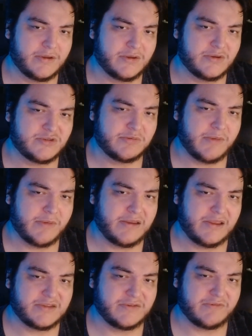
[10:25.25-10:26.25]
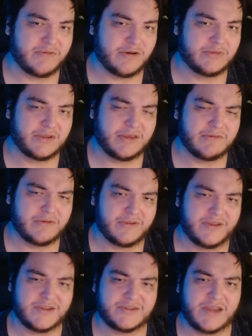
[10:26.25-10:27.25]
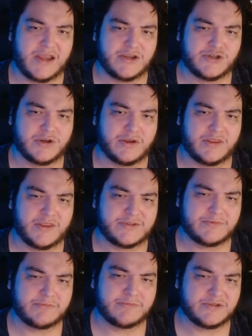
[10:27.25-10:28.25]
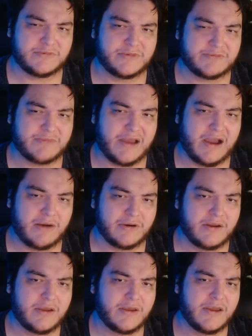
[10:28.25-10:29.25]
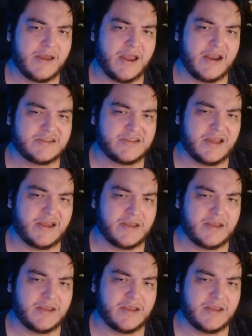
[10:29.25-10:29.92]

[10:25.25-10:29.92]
Superman is a firm believer in this nature and this power, and he's not.